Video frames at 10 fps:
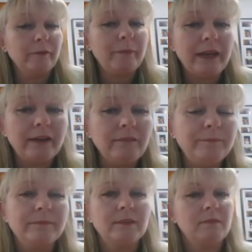better.
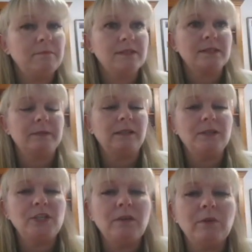Mrs.
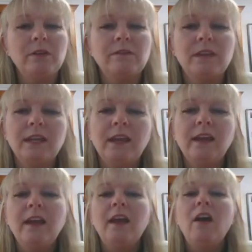McClatchey, what are you thinking?
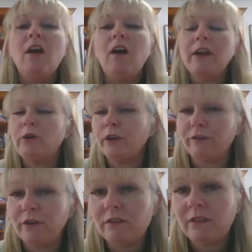I could
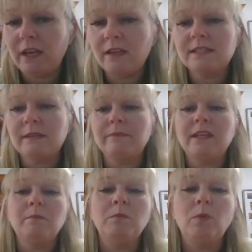have written there
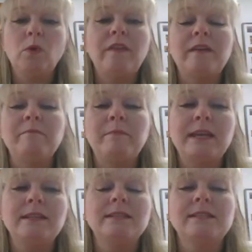something more that
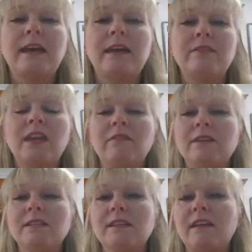means that there
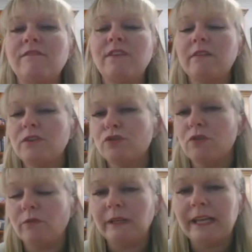is a very
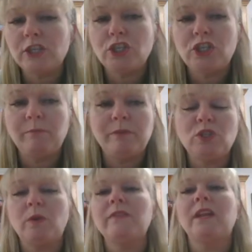strong relationship
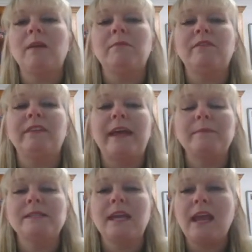between the number of
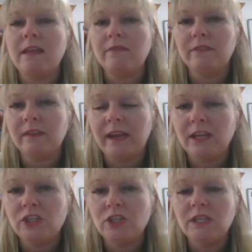laps and the
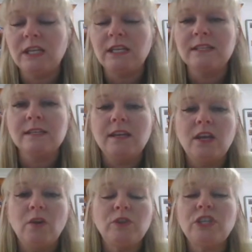aging years,
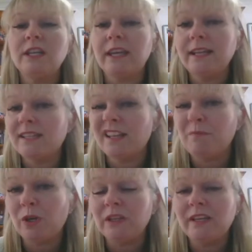which indicates that the
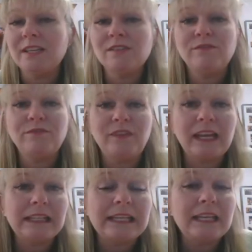model is
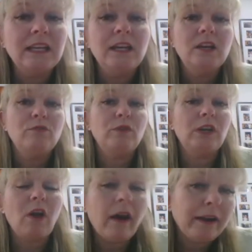fairly
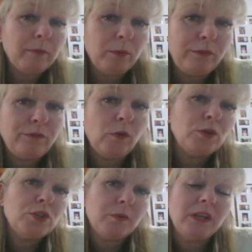reliable for
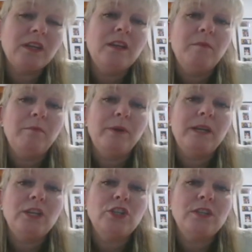doing
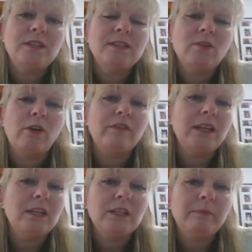predictions of an
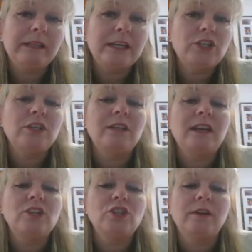interpolation
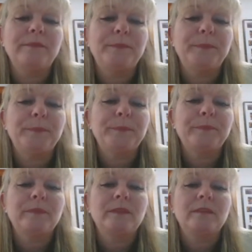nature.
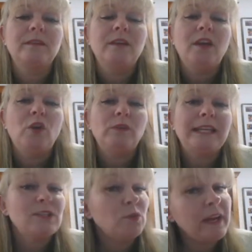Well,
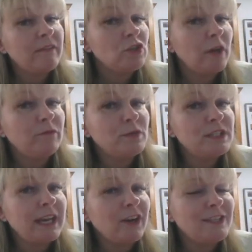that's all we have time for
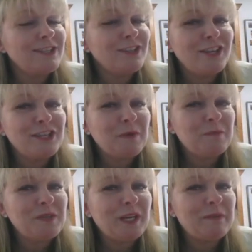today. I did tell you this one
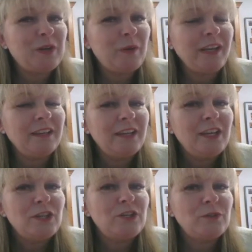was going to be quick.
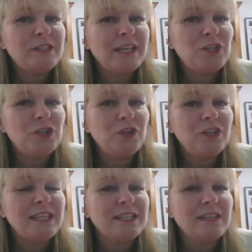Do stay tuned,
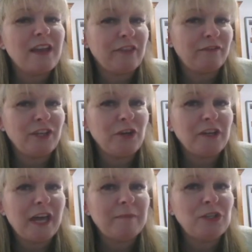there's another video
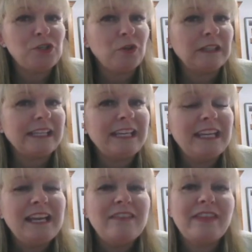coming shortly
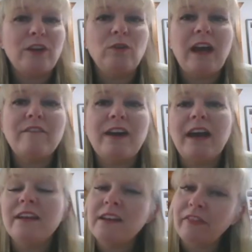that'll cover
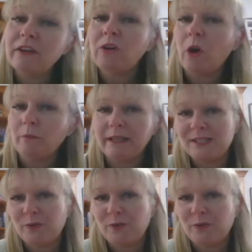another complex